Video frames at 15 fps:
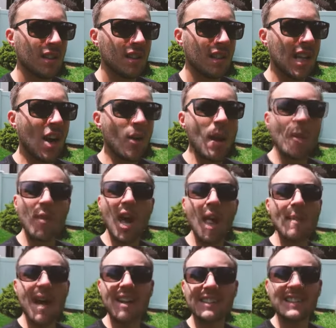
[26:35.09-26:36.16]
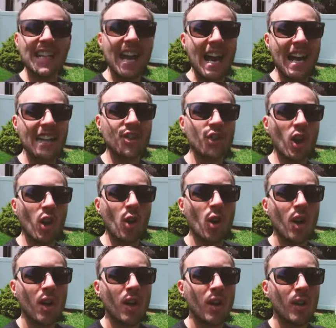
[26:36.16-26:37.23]
Now remember, I'm outside, so
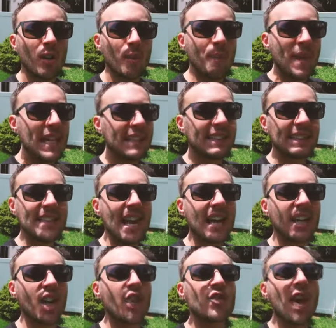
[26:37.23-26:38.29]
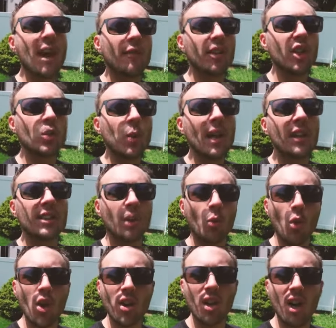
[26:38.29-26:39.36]
the bass is not going to travel as well as it
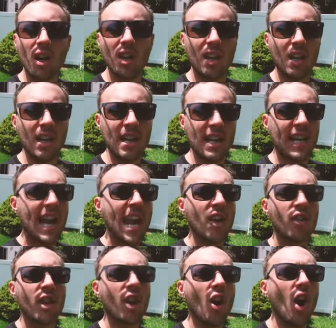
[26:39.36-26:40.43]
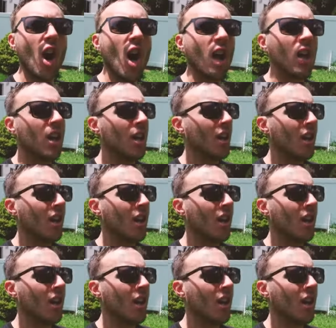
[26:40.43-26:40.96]
would in a catering hall,